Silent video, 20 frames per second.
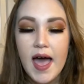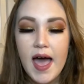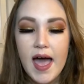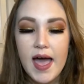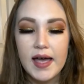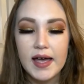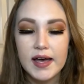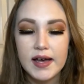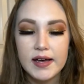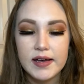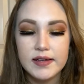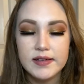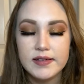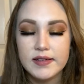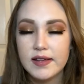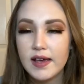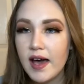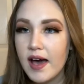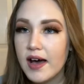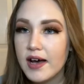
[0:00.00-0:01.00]
and
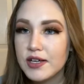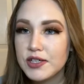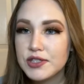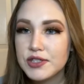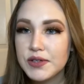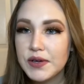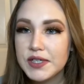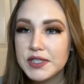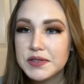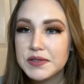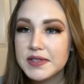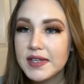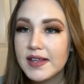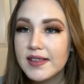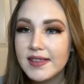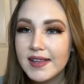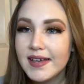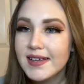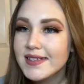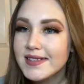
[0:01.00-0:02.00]
yeah, so I just say
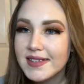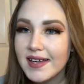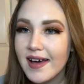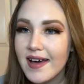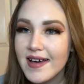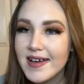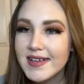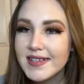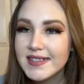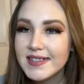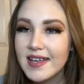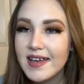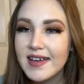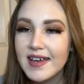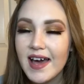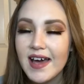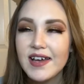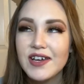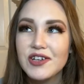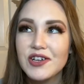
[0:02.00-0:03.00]
thanks guys. Like
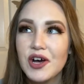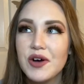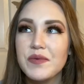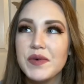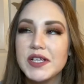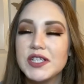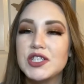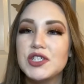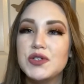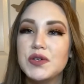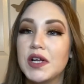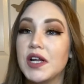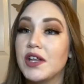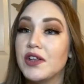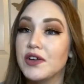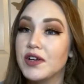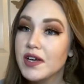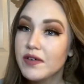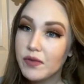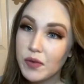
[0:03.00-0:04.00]
I cannot wait to do
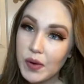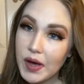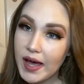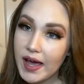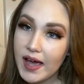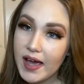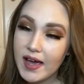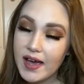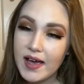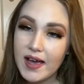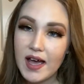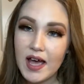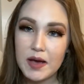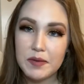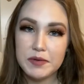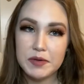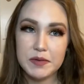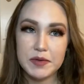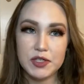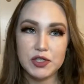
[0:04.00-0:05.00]
another giveaway. I'm
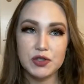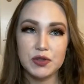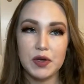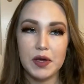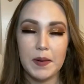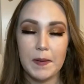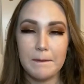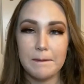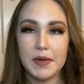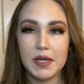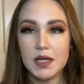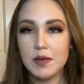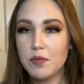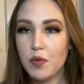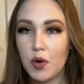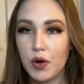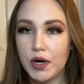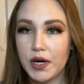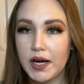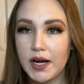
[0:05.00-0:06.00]
gonna be doing many
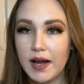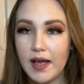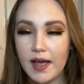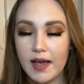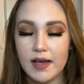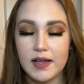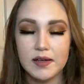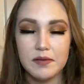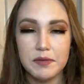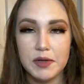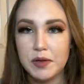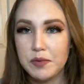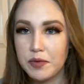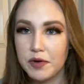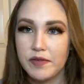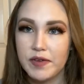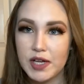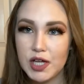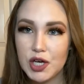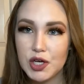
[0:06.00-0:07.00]
more and many more
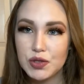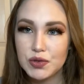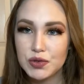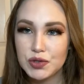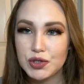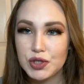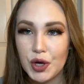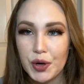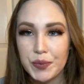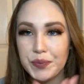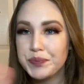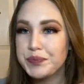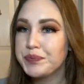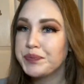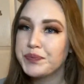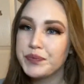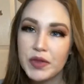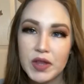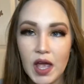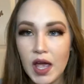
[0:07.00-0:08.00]
videos. So
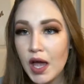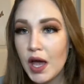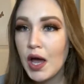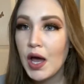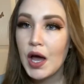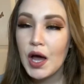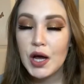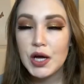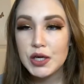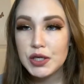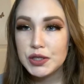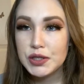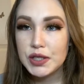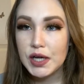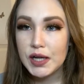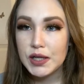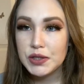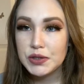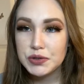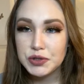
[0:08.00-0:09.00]

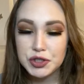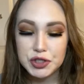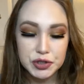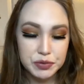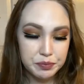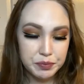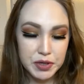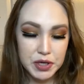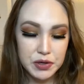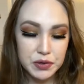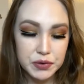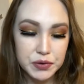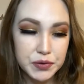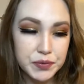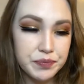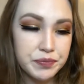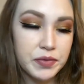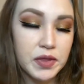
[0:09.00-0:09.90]
that little spiel.